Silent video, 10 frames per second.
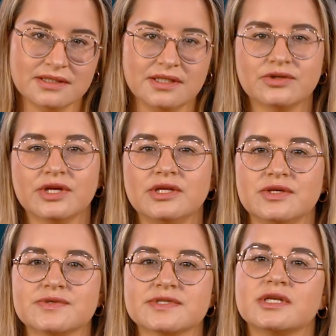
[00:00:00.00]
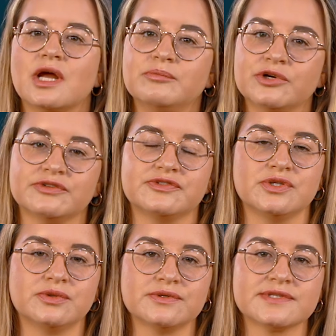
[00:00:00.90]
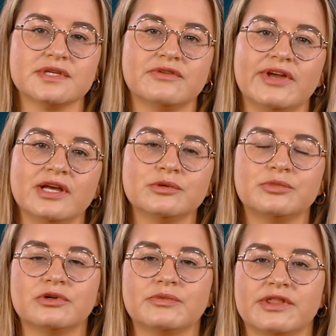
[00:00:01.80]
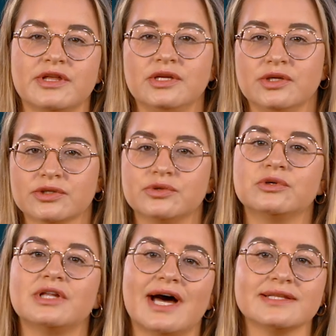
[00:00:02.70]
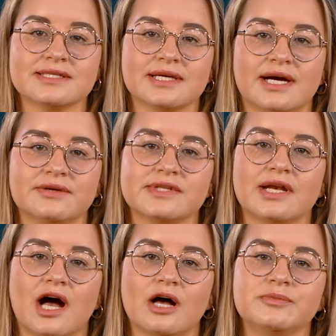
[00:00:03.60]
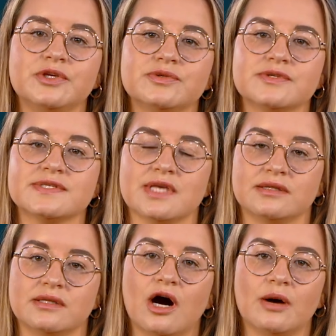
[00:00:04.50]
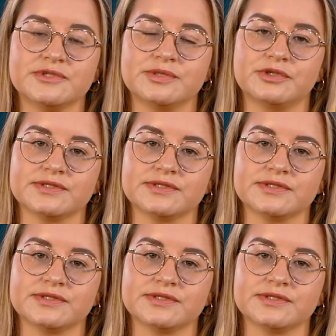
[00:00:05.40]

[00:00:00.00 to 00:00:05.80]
you can use a number of tools available within your Google Ads account that help you to set the optimal